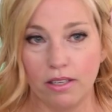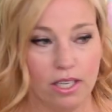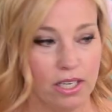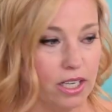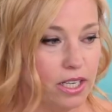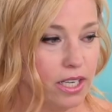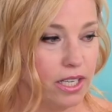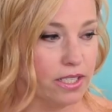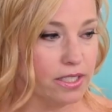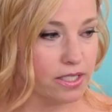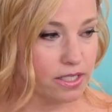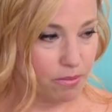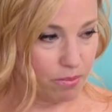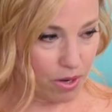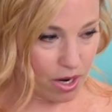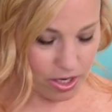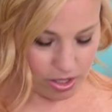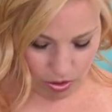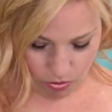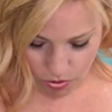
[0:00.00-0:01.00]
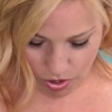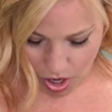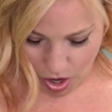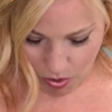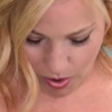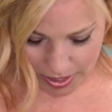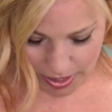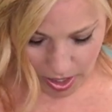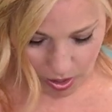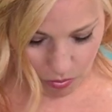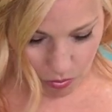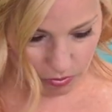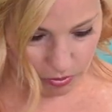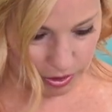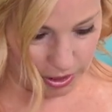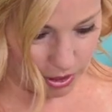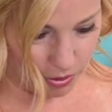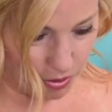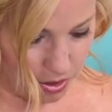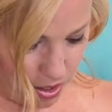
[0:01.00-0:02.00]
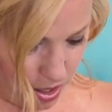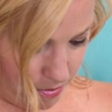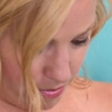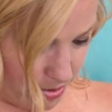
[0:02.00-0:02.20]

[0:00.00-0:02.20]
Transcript: in an Instant Pot. Oh no, I got liquid on